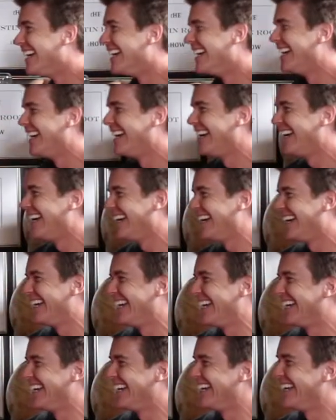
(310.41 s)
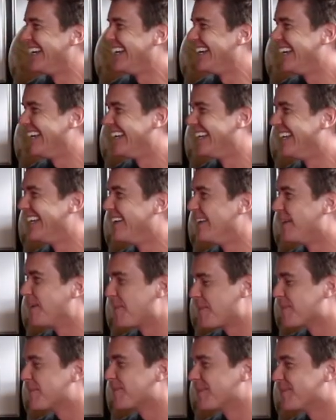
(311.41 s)

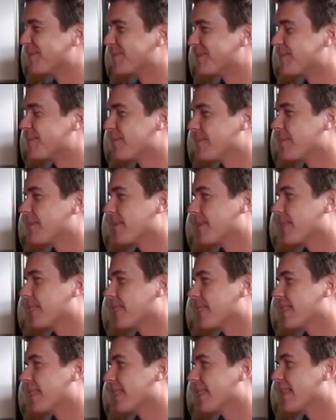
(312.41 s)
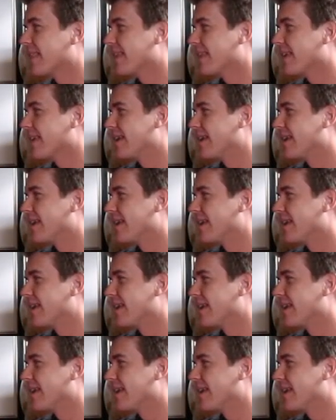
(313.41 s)
This person isn't speaking.